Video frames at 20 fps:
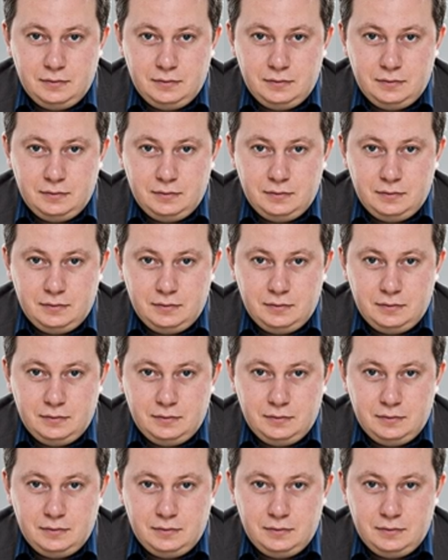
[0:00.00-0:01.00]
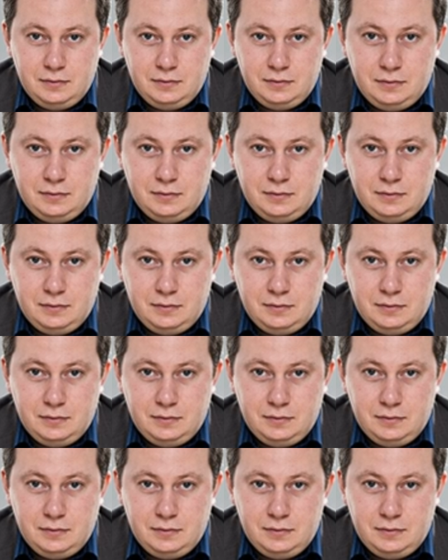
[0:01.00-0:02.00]

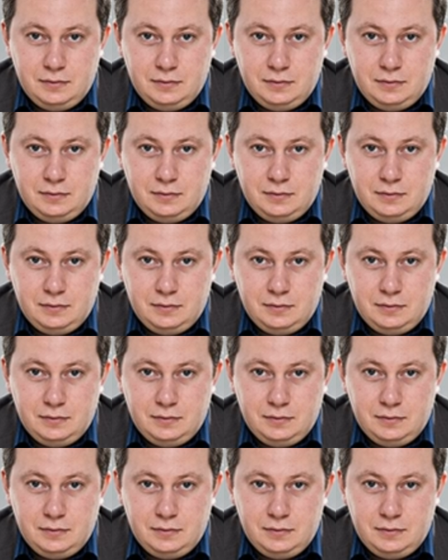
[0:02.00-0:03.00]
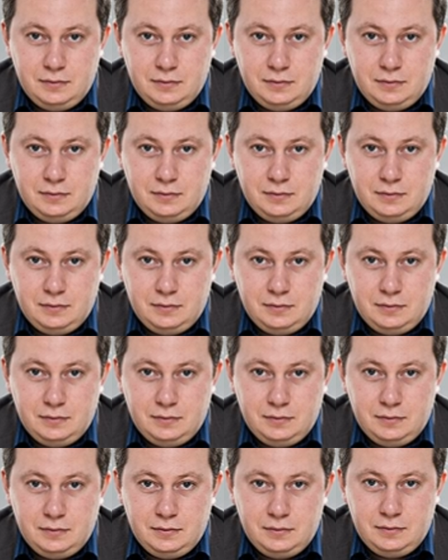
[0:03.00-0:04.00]

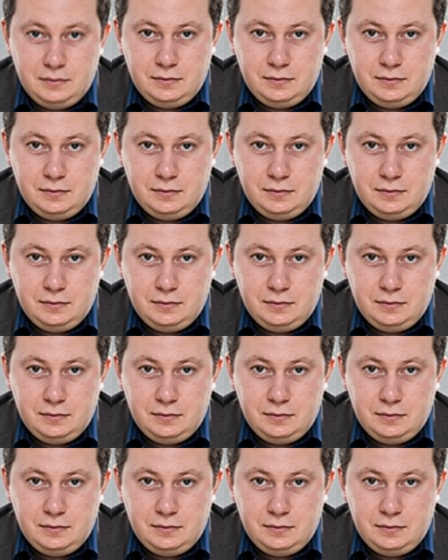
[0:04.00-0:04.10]
[no speech]